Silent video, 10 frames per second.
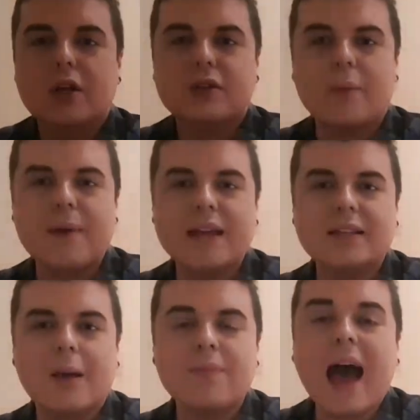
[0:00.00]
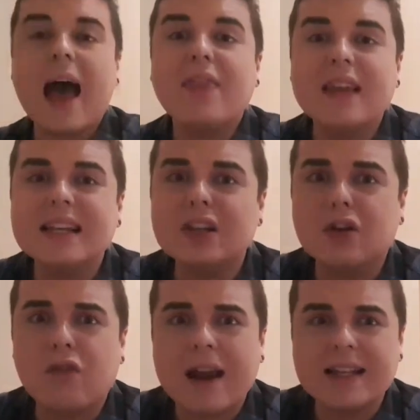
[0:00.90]
So I picked up that. These are
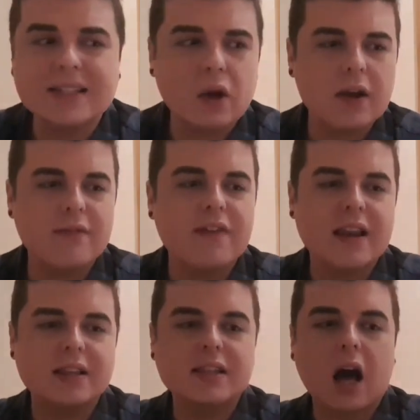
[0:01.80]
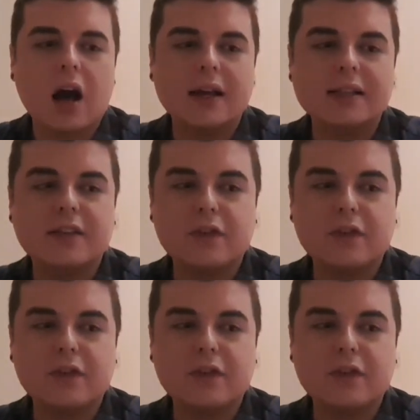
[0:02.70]
great stocking fillers, guys.